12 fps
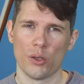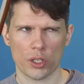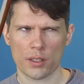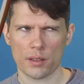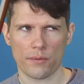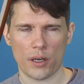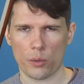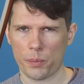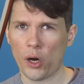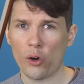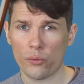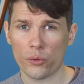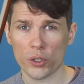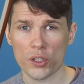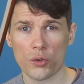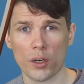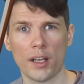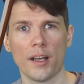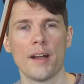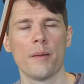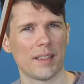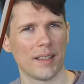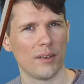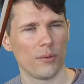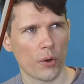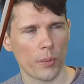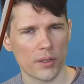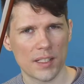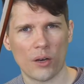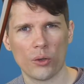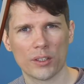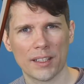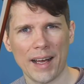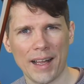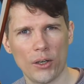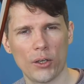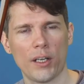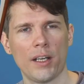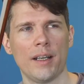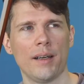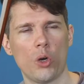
which is a very powerful string, but from the sound color